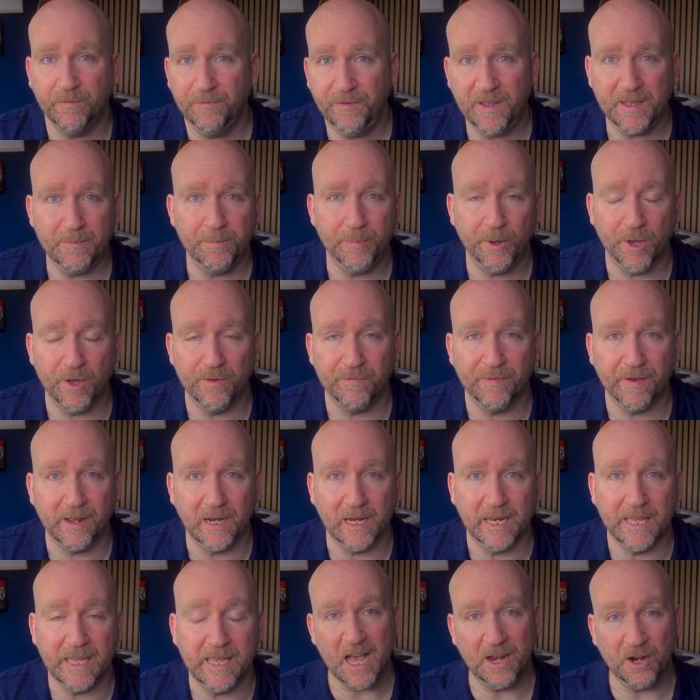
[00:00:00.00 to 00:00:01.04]
will fit
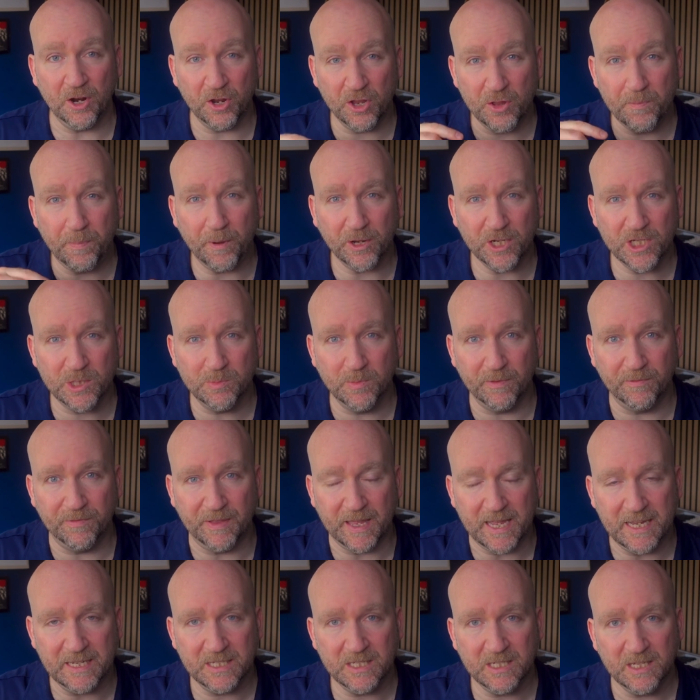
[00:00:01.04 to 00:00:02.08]
perfectly. And on the bottom of
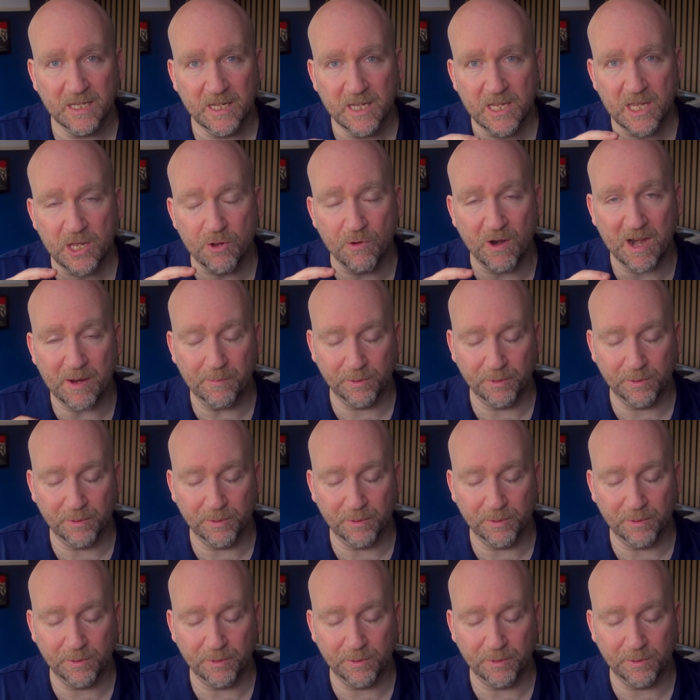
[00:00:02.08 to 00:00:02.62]
this you're